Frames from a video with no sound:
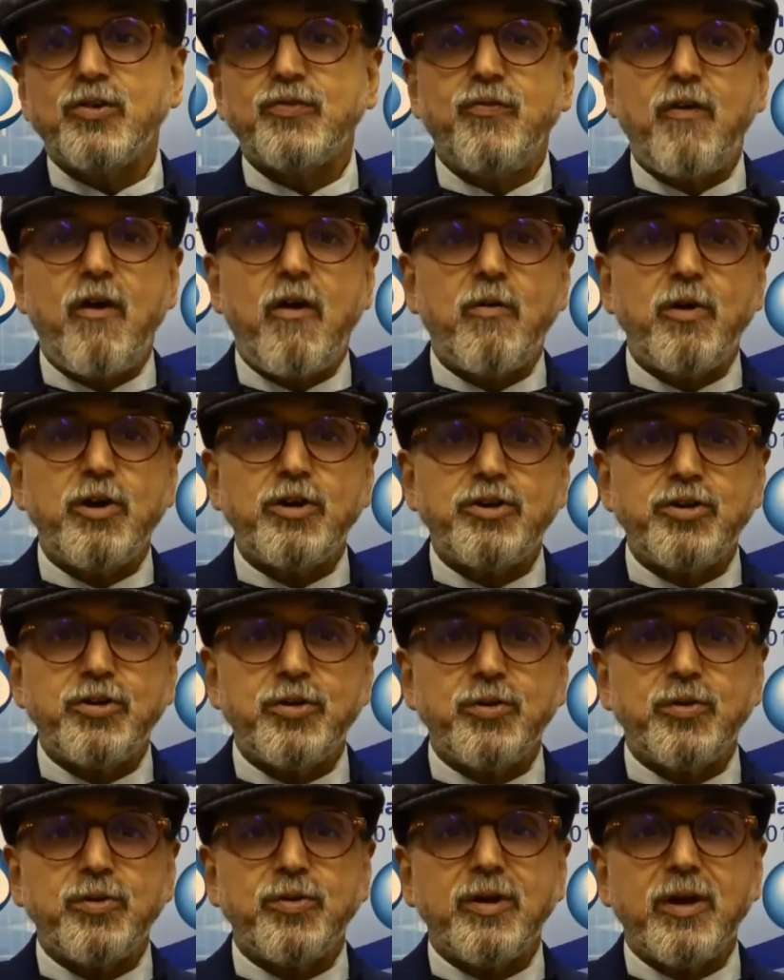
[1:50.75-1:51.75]
forward
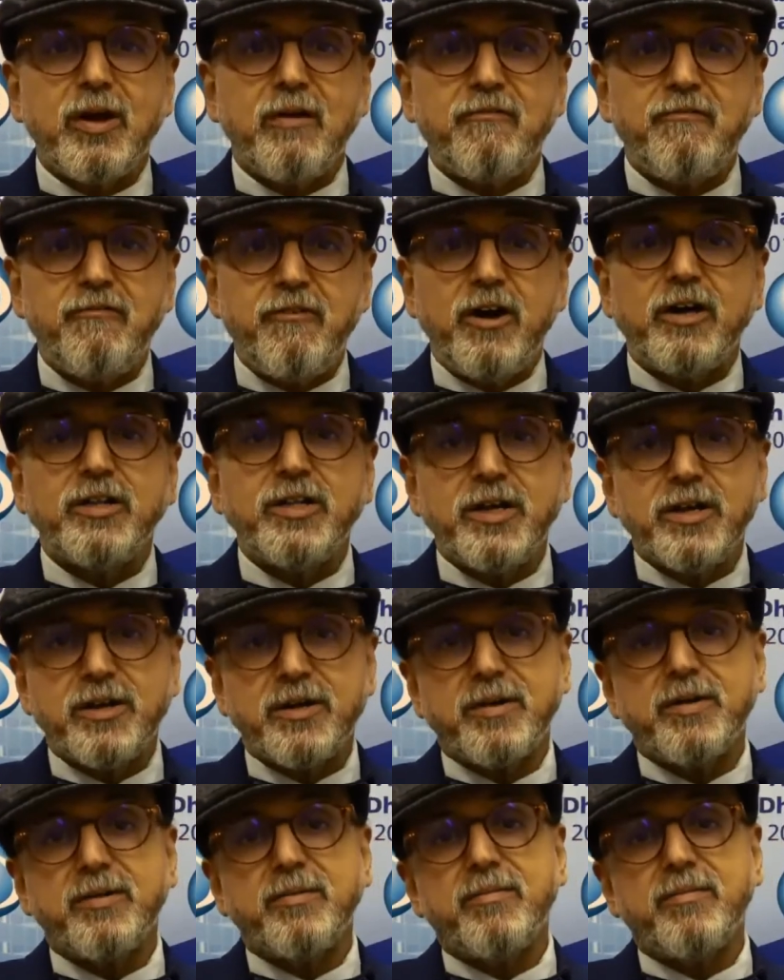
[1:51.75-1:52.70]
to a further